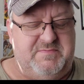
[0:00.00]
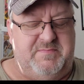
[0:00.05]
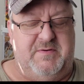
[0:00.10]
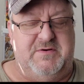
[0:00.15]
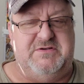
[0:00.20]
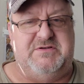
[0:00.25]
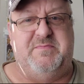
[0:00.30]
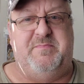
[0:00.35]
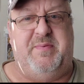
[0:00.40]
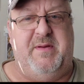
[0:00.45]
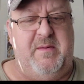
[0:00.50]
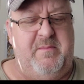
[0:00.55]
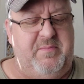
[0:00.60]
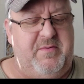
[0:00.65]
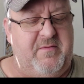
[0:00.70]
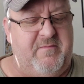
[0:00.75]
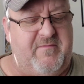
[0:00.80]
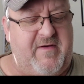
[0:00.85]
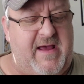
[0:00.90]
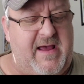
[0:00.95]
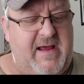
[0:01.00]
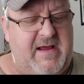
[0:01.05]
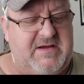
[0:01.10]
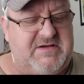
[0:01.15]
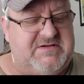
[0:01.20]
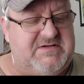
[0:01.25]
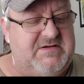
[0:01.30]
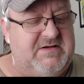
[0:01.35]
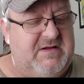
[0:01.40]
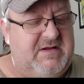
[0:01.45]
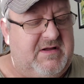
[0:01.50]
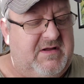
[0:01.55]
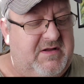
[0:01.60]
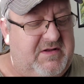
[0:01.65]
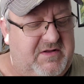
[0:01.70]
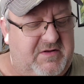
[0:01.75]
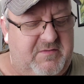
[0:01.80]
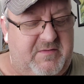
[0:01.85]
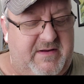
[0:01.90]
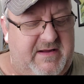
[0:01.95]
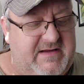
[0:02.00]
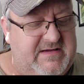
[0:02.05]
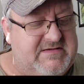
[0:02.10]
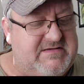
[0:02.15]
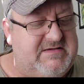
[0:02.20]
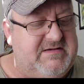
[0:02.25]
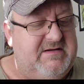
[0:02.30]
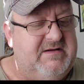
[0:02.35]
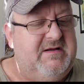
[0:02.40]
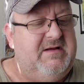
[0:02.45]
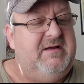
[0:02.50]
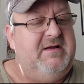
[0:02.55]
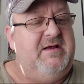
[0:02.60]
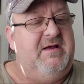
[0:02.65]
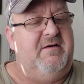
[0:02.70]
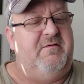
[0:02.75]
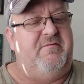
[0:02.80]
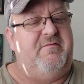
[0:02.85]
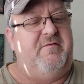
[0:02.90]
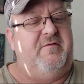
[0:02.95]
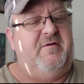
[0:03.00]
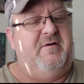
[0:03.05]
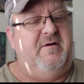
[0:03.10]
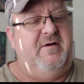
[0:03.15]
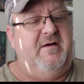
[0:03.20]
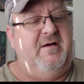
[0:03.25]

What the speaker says: supposed to pimp your bags, Luis, if